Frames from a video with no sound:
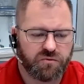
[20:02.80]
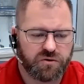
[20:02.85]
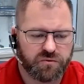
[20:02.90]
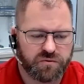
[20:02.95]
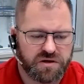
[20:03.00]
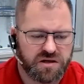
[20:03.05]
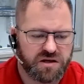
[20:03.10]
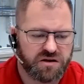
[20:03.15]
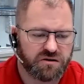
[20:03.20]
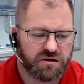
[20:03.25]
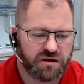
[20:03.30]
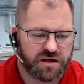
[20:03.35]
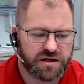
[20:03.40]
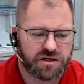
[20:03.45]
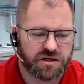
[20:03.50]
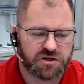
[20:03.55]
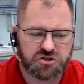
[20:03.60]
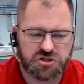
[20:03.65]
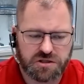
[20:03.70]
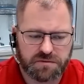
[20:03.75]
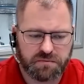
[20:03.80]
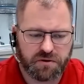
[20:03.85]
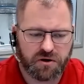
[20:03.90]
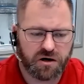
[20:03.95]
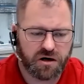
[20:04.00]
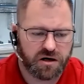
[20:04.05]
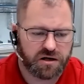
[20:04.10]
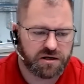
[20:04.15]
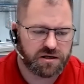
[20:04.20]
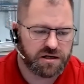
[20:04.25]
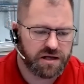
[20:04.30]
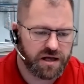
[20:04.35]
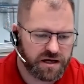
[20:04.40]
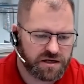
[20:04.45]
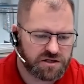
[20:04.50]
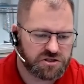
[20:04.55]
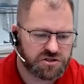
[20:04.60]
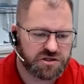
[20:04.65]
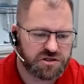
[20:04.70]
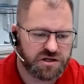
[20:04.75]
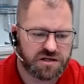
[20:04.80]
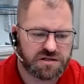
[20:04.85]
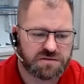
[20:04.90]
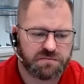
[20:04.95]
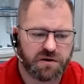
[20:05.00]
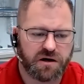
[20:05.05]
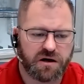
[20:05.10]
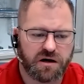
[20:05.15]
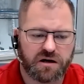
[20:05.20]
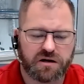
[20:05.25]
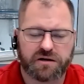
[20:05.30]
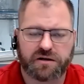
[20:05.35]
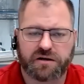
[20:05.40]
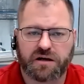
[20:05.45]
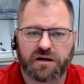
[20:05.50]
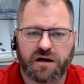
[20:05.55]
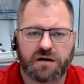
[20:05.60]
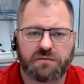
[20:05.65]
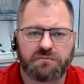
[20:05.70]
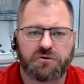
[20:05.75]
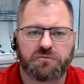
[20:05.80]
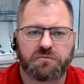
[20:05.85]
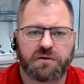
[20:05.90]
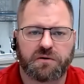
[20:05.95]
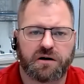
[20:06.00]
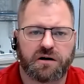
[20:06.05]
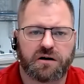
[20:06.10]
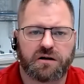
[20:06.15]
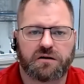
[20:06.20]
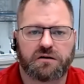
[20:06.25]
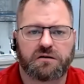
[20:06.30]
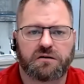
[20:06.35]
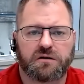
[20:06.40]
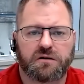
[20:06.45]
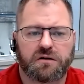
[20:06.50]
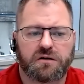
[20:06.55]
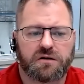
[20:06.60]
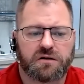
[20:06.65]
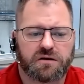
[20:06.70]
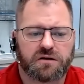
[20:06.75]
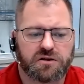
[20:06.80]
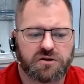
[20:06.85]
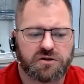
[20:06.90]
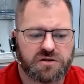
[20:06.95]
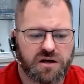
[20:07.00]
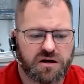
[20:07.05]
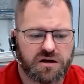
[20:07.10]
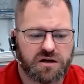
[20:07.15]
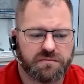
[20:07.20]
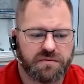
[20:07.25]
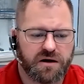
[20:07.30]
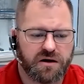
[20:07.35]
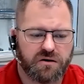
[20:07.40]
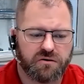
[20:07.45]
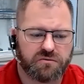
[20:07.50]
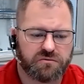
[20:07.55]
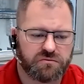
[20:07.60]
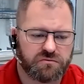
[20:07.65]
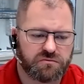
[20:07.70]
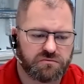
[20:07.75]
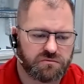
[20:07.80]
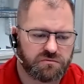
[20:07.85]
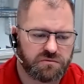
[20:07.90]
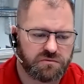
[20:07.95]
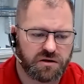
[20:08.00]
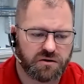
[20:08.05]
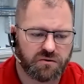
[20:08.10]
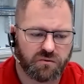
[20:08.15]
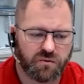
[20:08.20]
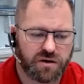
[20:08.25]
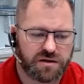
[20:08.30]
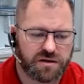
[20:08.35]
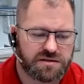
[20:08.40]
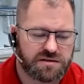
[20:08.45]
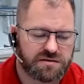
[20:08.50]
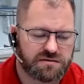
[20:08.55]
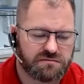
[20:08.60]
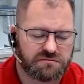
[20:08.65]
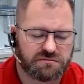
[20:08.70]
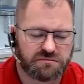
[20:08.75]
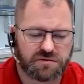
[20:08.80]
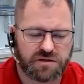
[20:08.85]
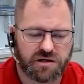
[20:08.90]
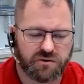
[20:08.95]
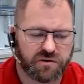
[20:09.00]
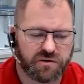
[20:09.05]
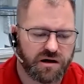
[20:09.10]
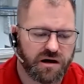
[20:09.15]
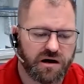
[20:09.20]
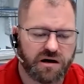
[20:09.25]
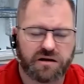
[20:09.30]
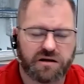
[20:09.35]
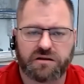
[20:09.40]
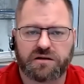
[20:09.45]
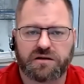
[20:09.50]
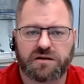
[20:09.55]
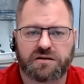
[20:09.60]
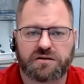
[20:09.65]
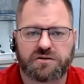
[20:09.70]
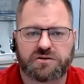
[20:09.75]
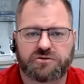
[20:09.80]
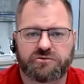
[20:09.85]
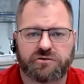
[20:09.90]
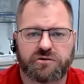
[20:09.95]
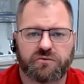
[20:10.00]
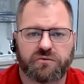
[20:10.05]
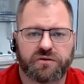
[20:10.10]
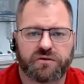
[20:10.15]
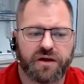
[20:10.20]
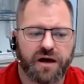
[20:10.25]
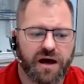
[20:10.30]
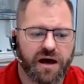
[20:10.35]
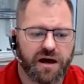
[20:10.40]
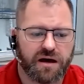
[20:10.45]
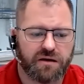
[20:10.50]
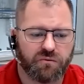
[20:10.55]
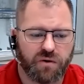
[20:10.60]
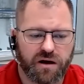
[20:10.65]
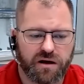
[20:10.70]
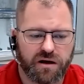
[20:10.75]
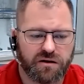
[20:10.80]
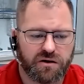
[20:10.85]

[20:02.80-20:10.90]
When we hear like GPon and XGS-PON and combo PON, can you talk about kind of what's going on in the industry with that?